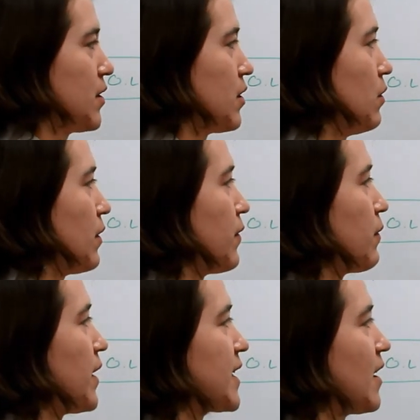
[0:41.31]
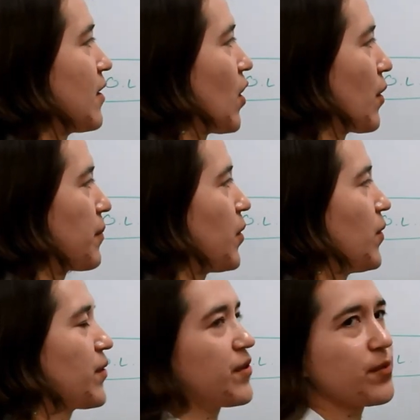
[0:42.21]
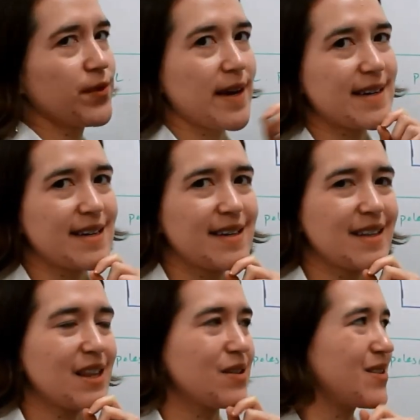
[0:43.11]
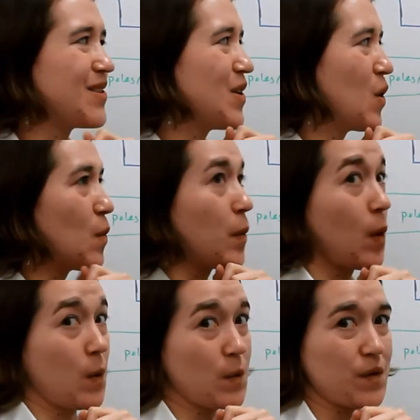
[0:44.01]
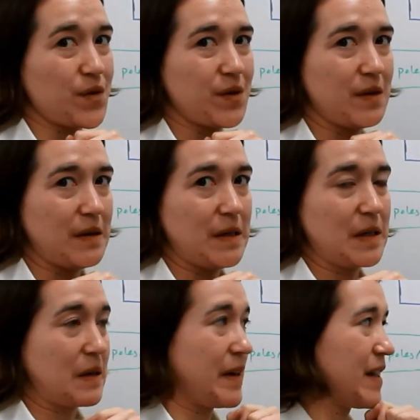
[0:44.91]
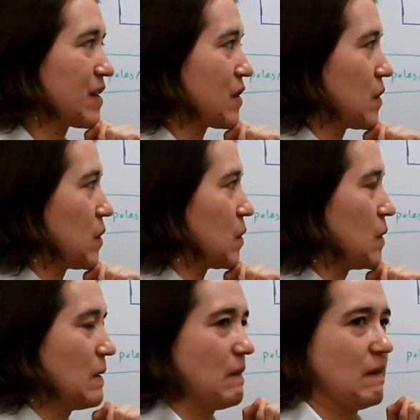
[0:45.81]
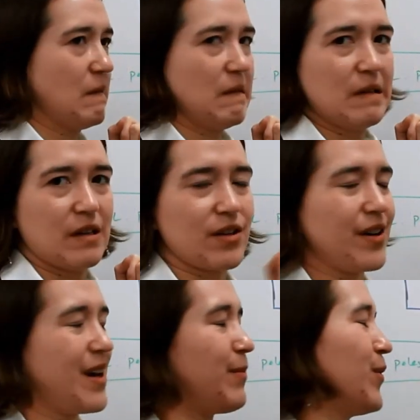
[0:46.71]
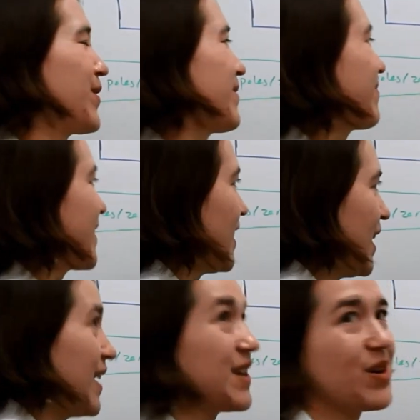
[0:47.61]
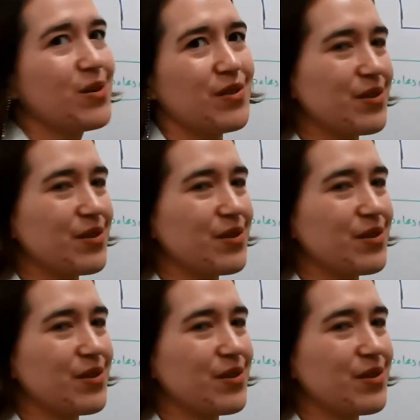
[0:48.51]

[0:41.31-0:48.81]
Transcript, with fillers: So if we write down our poles, we'll actually see that there's no poles, right? So, sorry, not poles, Ugh, ah, no